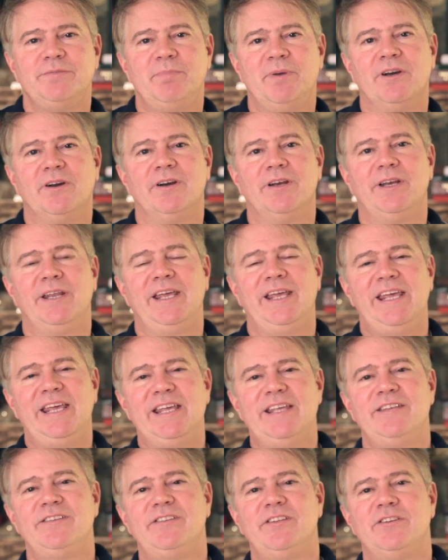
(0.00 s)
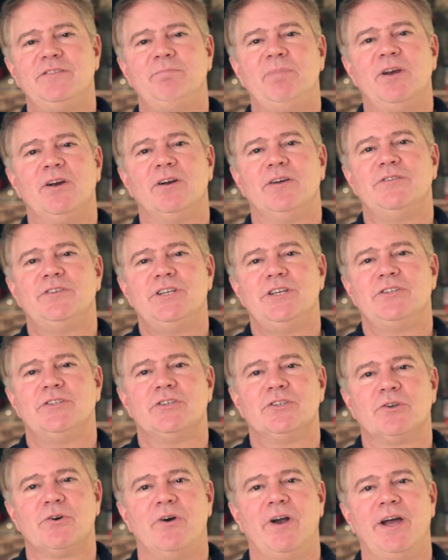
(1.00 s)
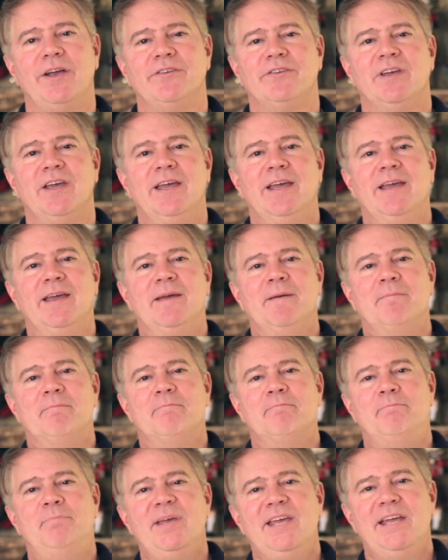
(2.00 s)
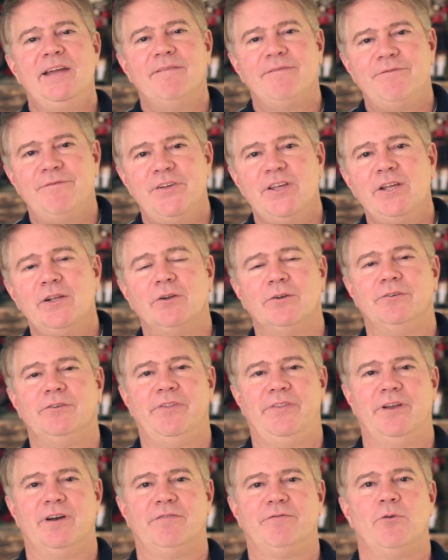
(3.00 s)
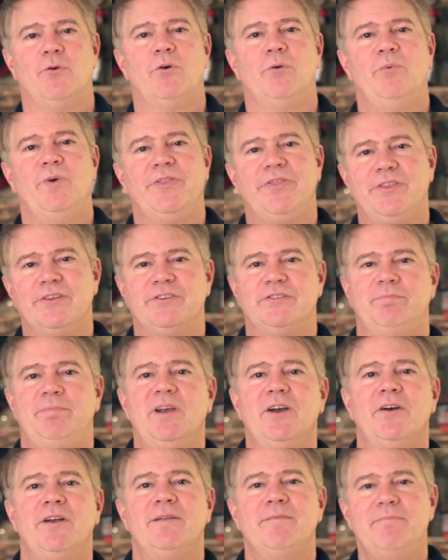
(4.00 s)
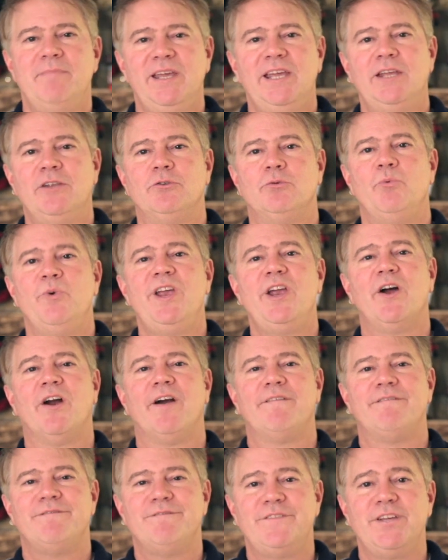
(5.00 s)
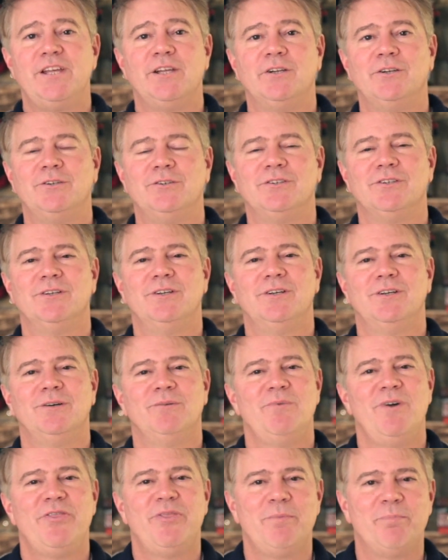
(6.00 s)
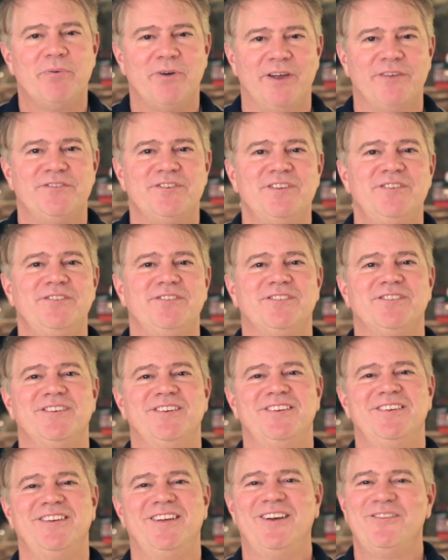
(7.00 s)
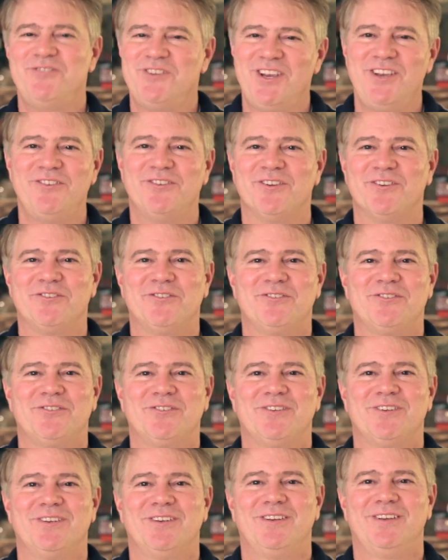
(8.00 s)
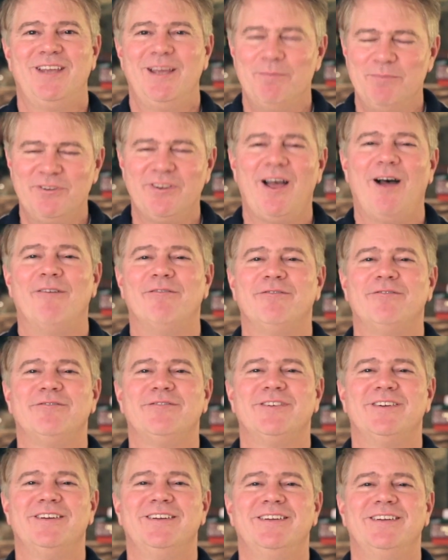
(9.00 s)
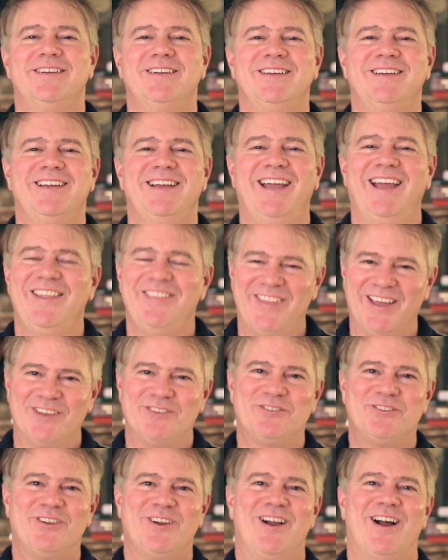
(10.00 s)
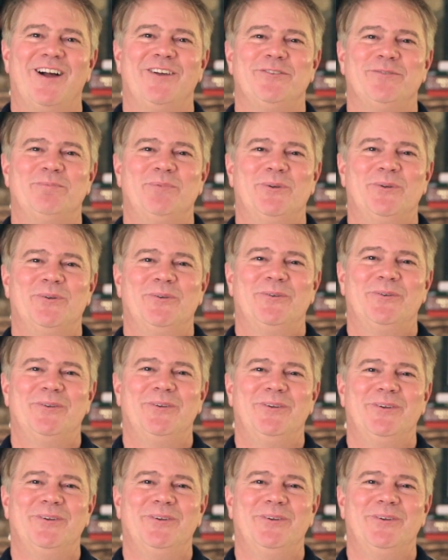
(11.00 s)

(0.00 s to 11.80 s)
Spirit is the Spirit of Jesus Christ. Being filled, therefore, with the Spirit means we are filled with the presence of Jesus Himself. And that's the gospel.